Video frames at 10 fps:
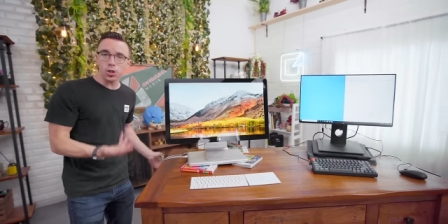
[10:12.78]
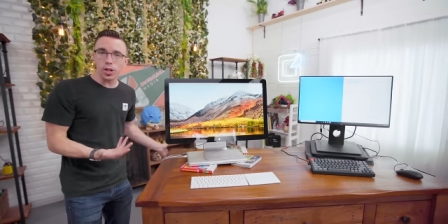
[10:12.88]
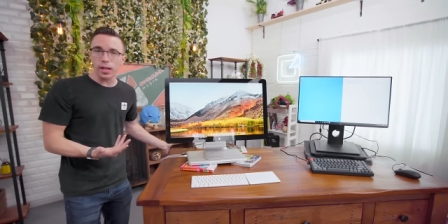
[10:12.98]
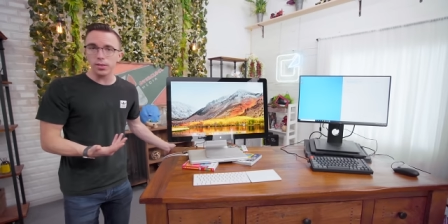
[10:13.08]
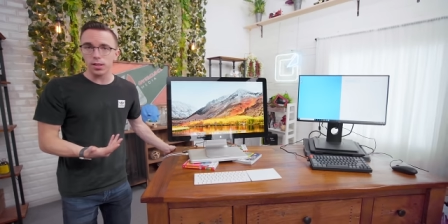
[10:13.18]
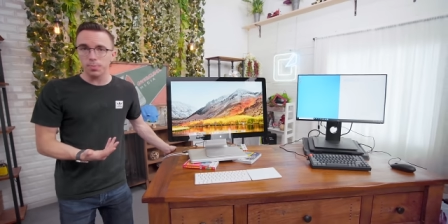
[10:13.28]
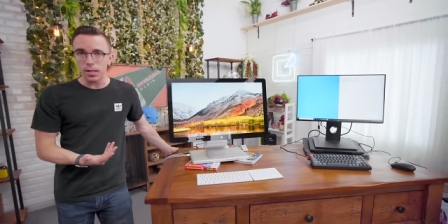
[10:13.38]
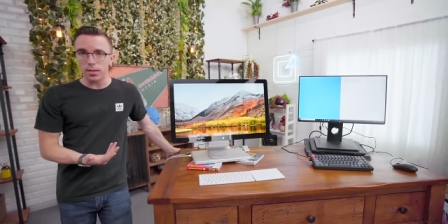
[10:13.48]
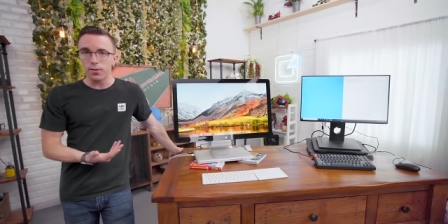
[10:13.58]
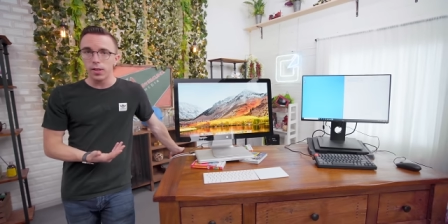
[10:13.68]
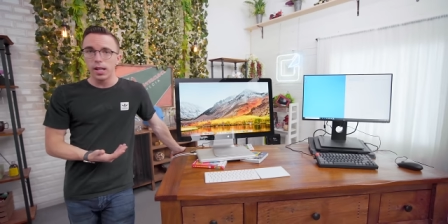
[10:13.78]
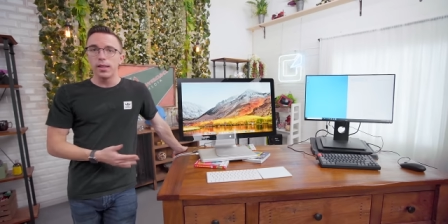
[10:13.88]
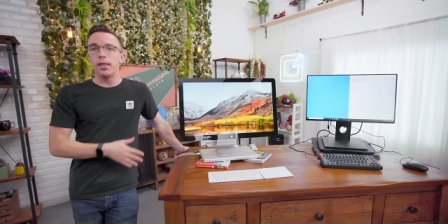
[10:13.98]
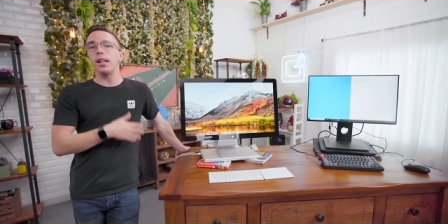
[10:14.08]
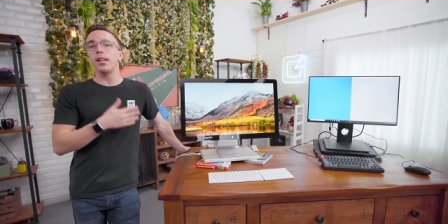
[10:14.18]
less expensive
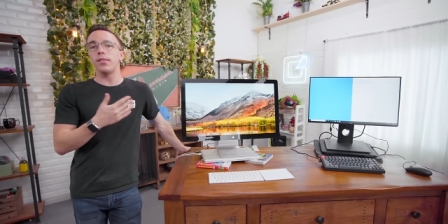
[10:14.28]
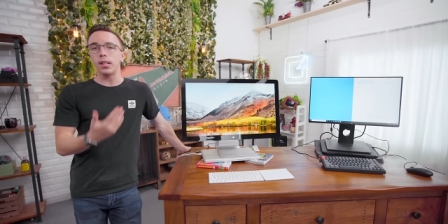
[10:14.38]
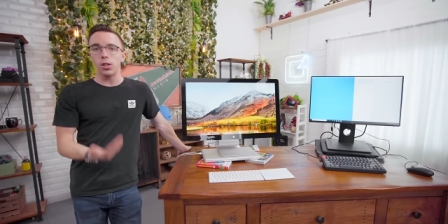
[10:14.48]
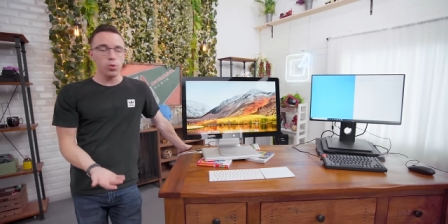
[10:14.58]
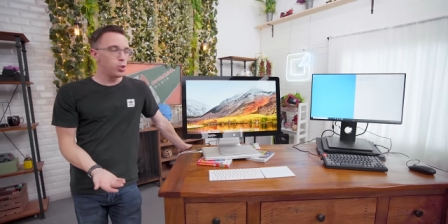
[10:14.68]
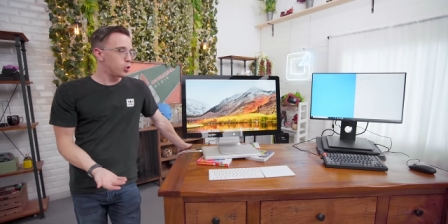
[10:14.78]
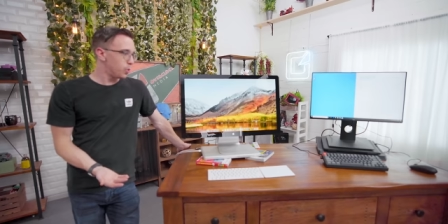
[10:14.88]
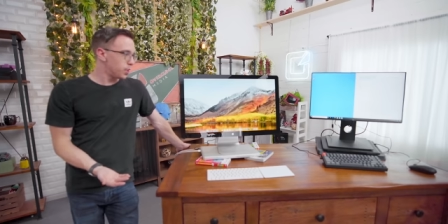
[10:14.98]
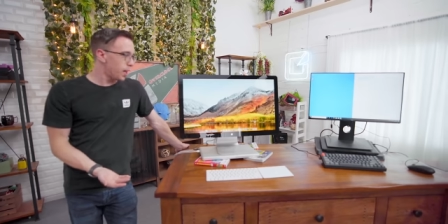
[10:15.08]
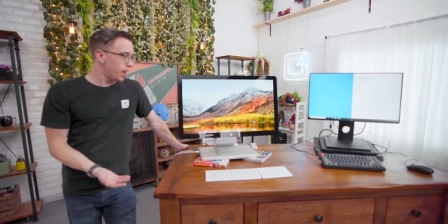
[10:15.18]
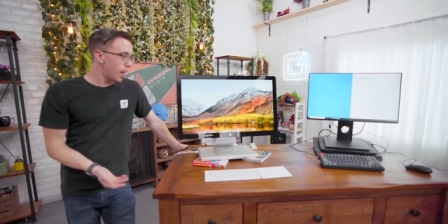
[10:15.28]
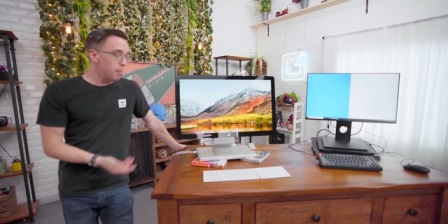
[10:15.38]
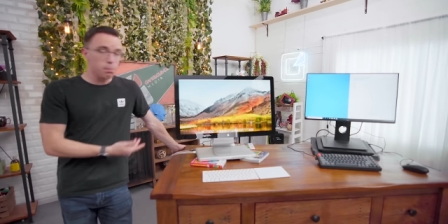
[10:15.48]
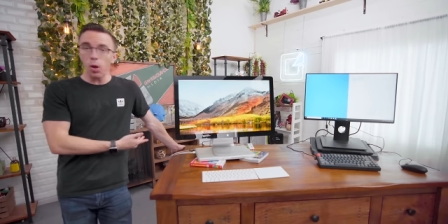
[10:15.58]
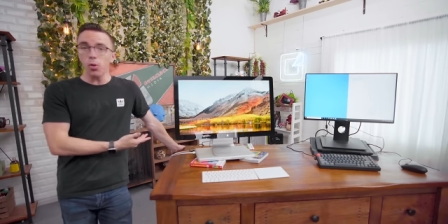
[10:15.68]
than anything new that you would get,
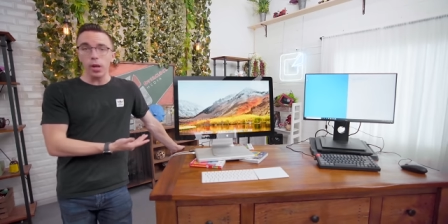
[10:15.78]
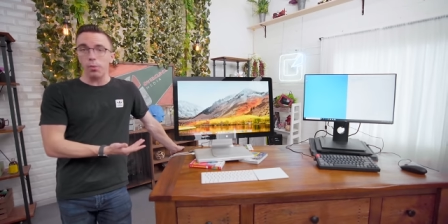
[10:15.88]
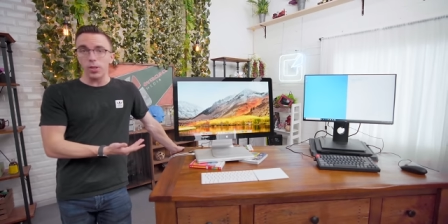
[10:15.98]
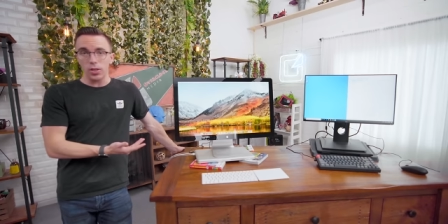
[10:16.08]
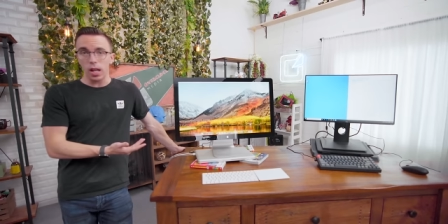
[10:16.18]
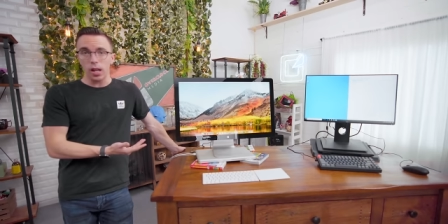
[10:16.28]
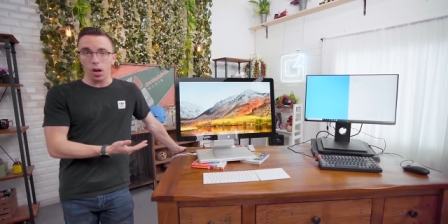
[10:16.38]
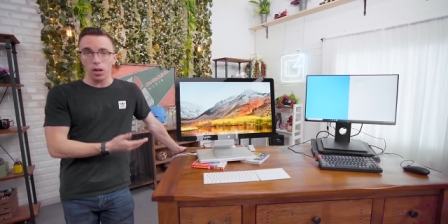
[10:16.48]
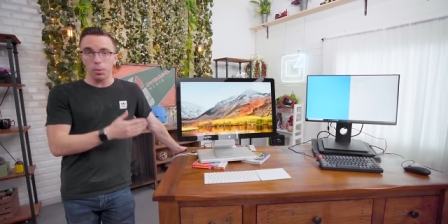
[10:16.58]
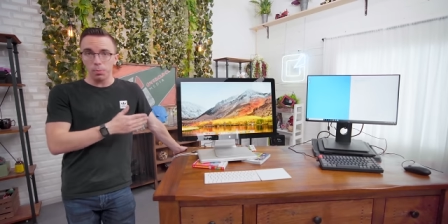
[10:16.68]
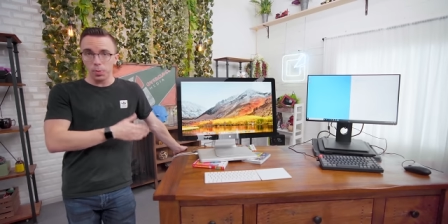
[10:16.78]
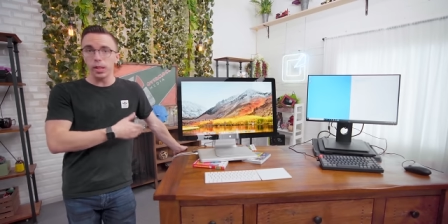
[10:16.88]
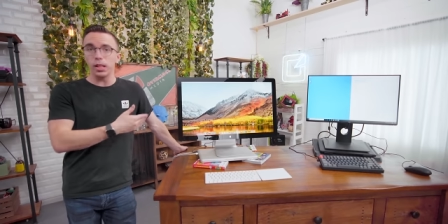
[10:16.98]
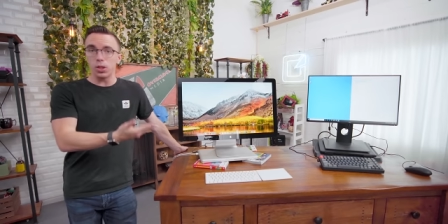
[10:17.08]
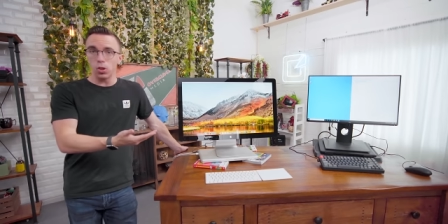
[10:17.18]
and both, I would say, are
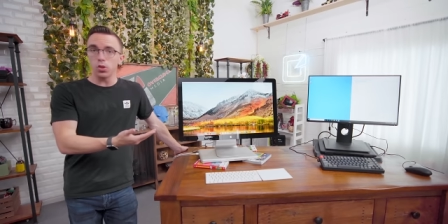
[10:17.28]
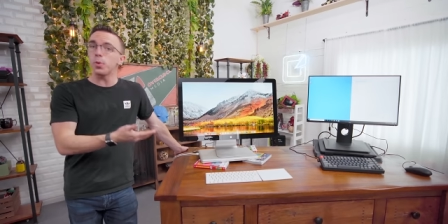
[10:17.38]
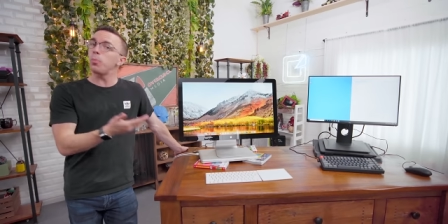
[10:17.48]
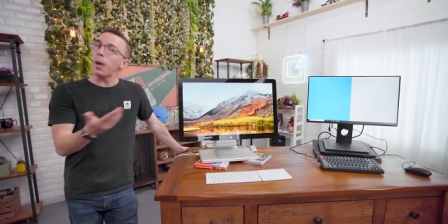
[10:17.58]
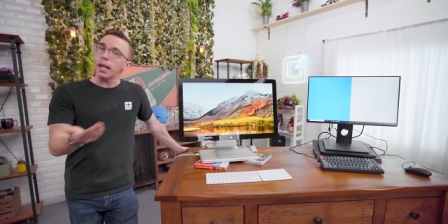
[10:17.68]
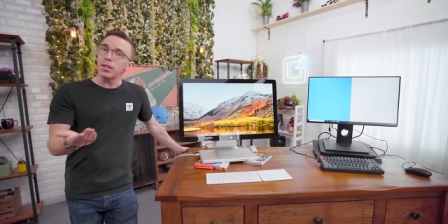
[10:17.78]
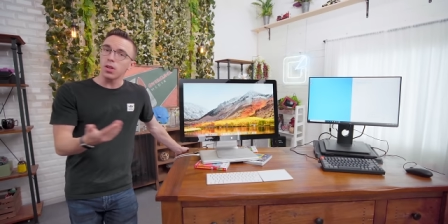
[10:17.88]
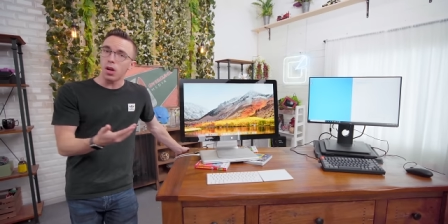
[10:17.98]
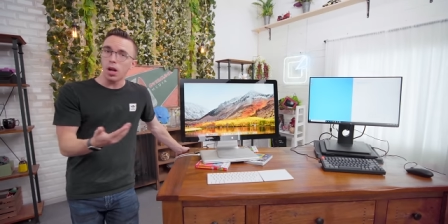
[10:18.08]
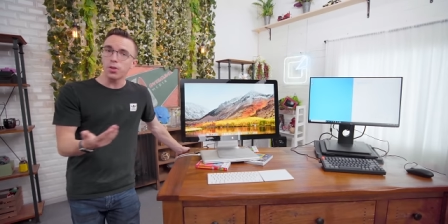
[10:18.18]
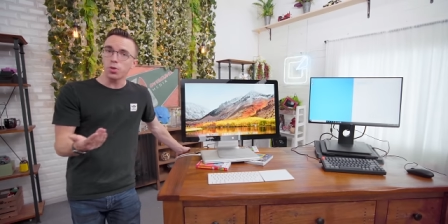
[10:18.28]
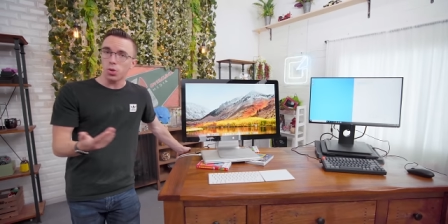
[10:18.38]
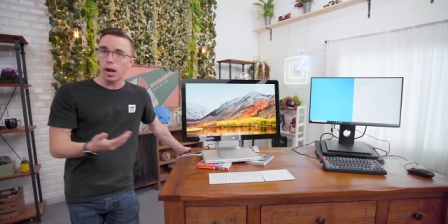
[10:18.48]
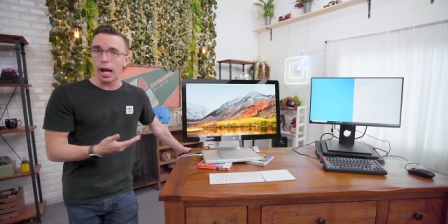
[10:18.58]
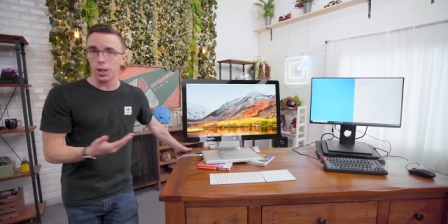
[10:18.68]
completely usable based on
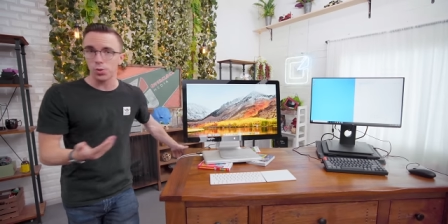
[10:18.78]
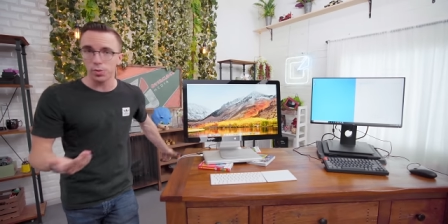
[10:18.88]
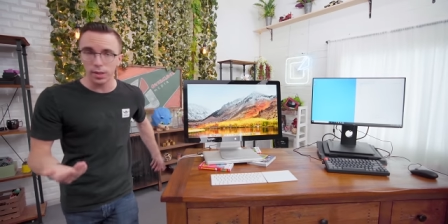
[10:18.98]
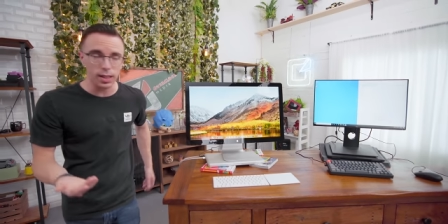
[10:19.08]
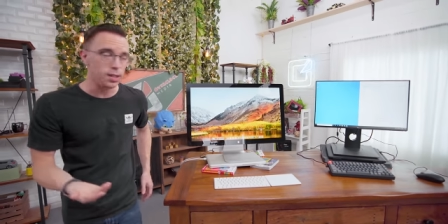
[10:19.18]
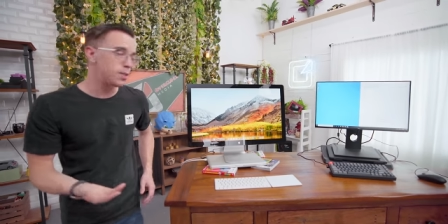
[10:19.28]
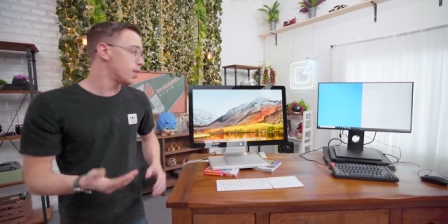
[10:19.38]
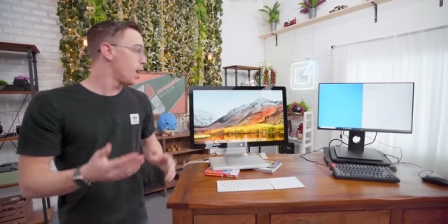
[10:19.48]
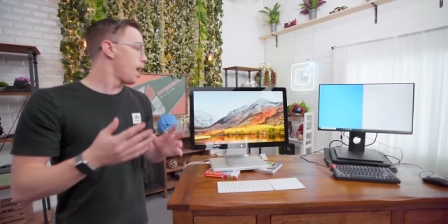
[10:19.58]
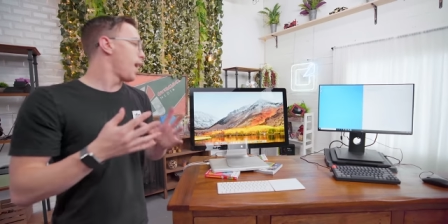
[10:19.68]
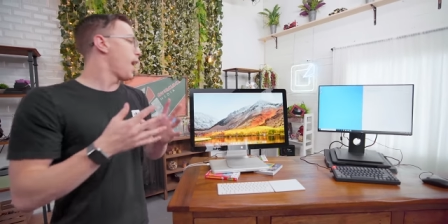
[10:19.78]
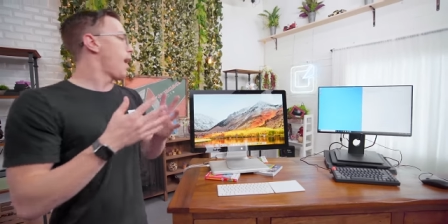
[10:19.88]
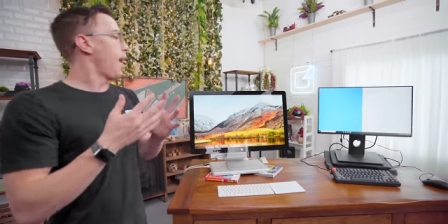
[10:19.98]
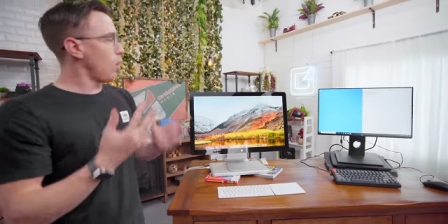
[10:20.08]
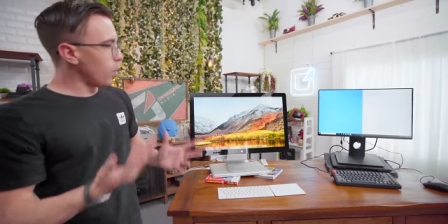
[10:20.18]
your actual needs.
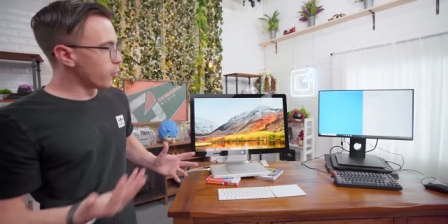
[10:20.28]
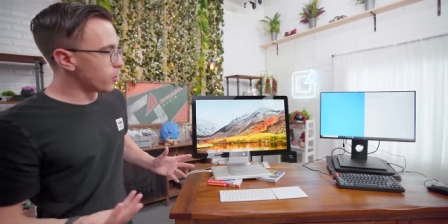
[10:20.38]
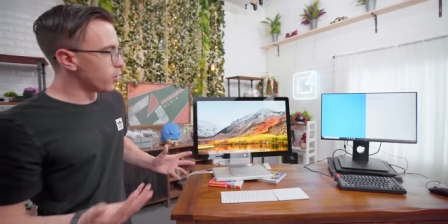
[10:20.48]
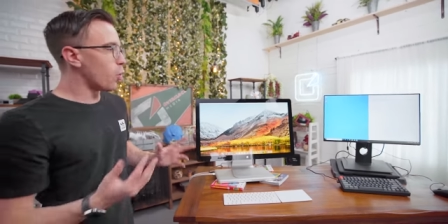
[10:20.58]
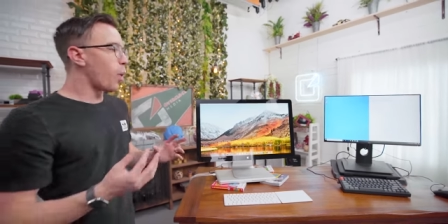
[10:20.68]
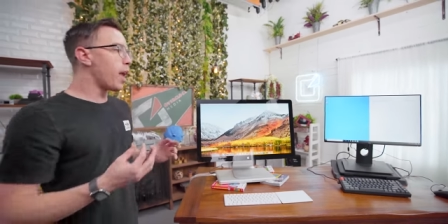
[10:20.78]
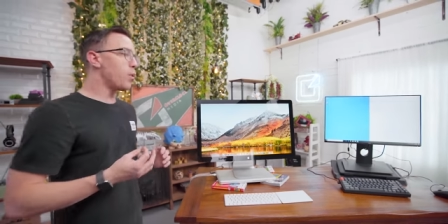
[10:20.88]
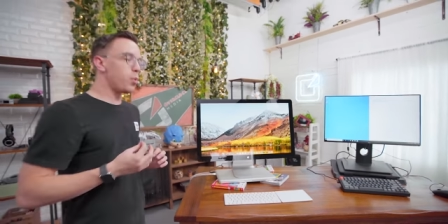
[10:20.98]
However, the way